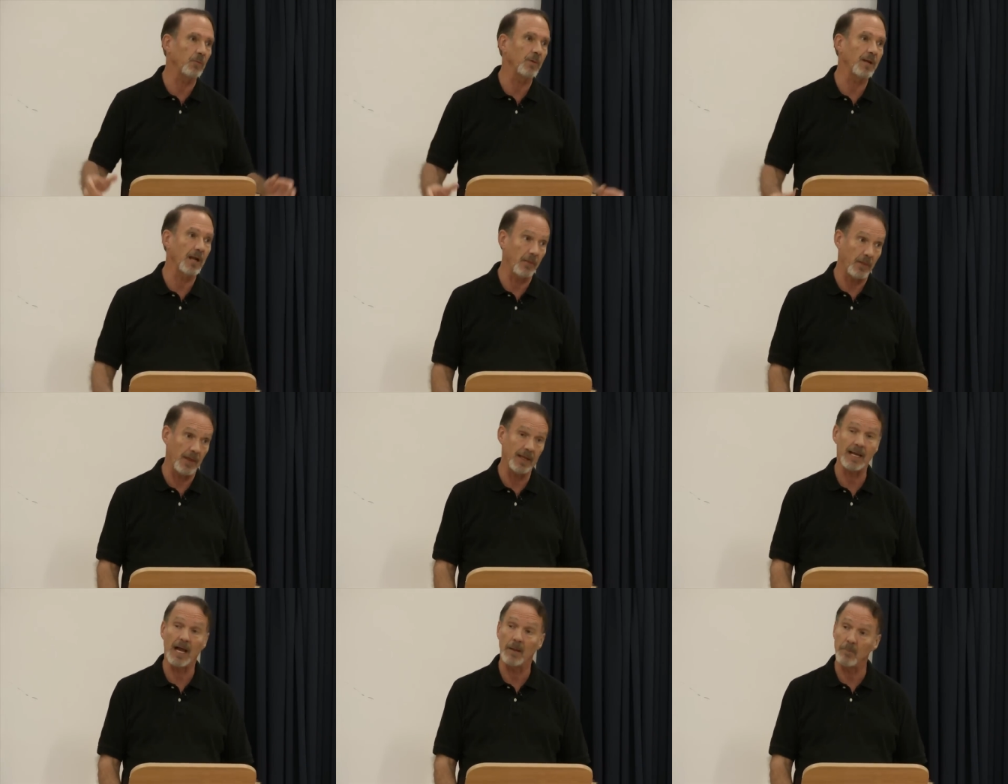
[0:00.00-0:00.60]
but I
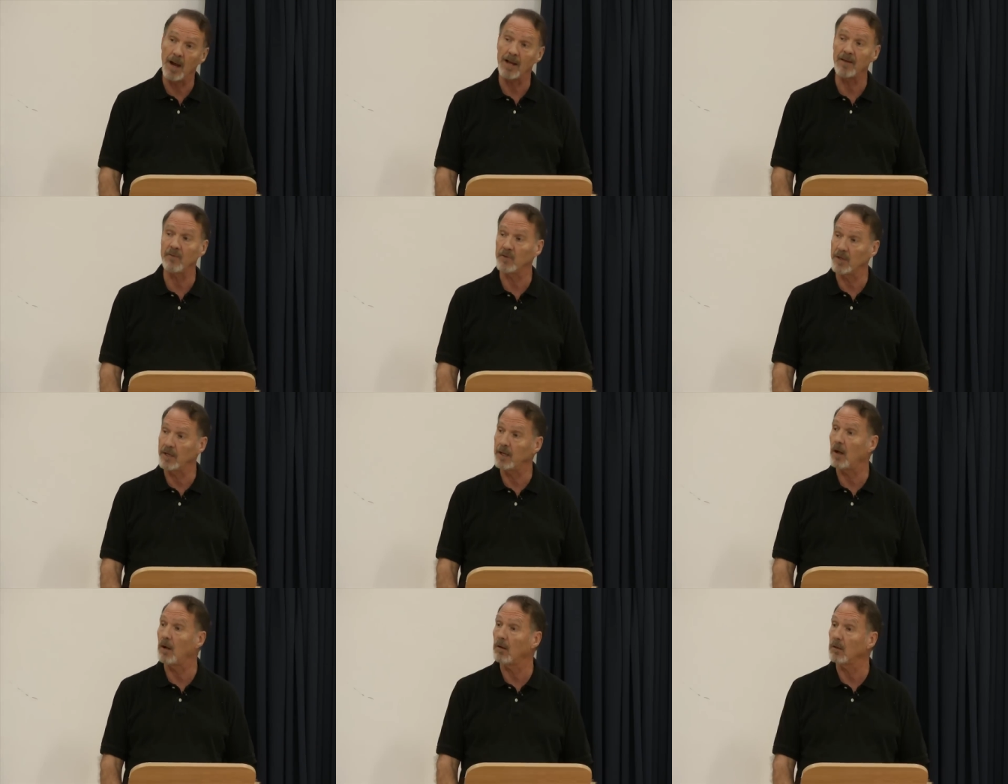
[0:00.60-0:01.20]
think I might have
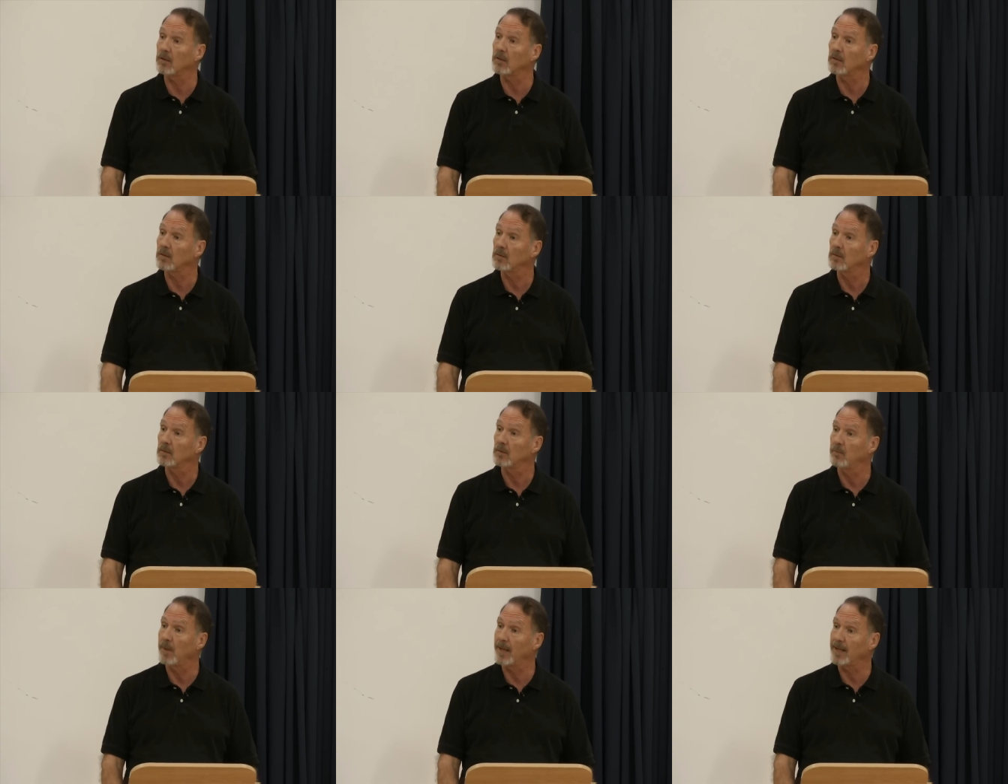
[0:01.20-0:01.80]
yelled,
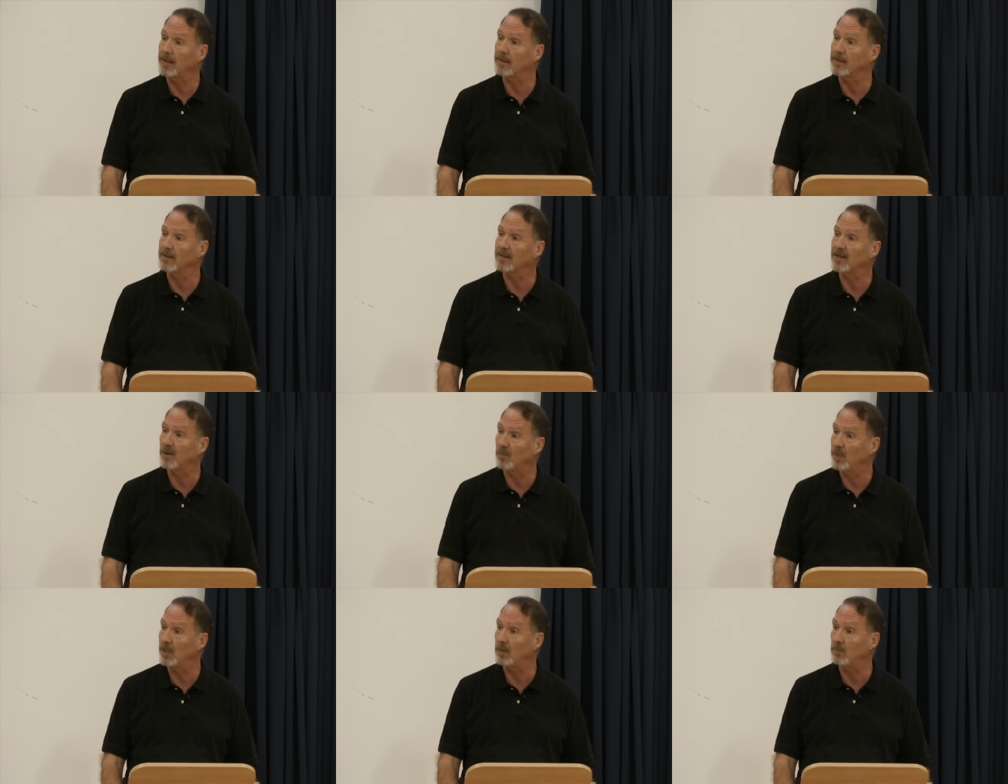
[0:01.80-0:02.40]
making a
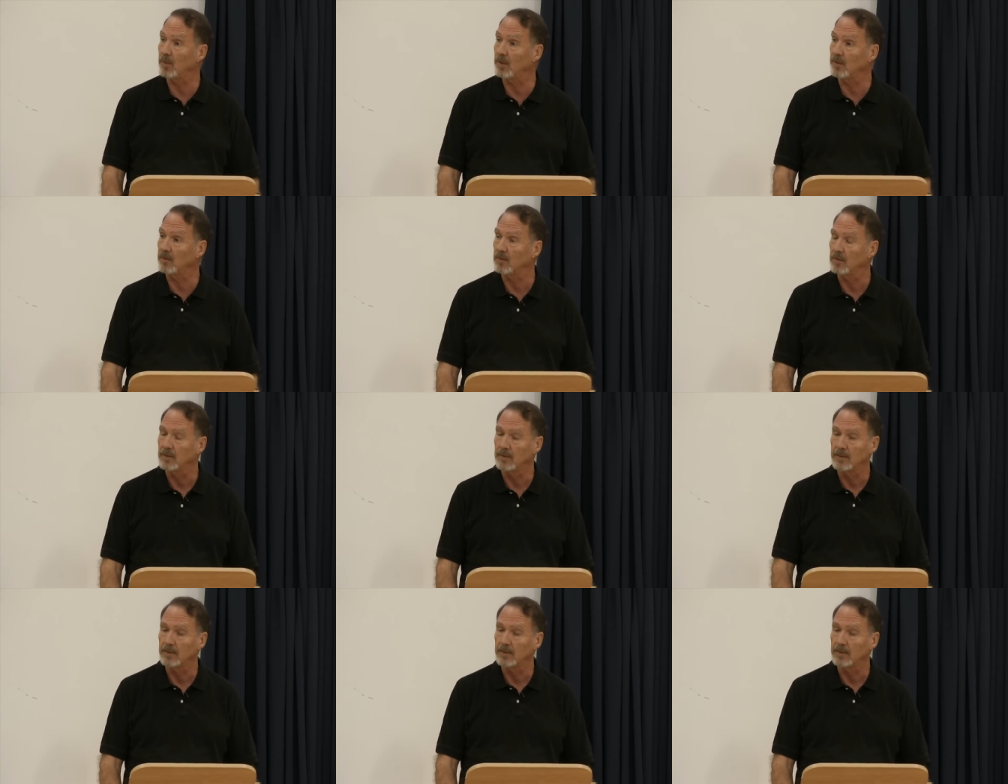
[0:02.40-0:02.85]
commitment.